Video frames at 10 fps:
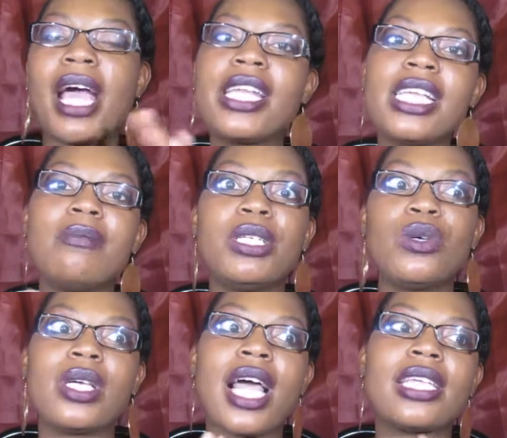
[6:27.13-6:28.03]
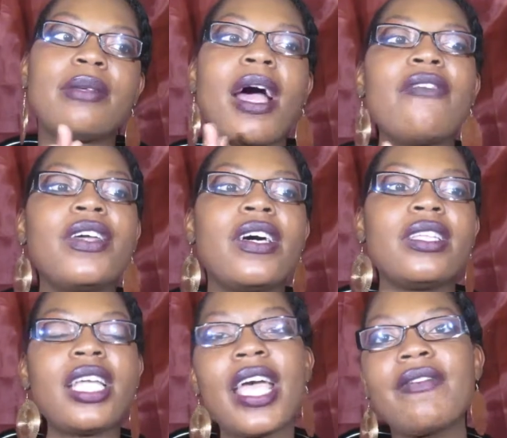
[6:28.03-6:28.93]
I need to be doing, like, some outfit of
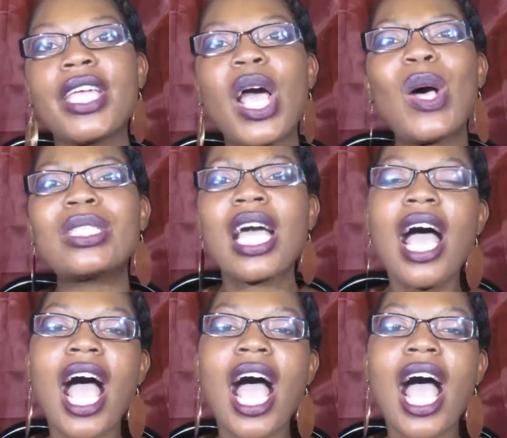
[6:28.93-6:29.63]
the day videos.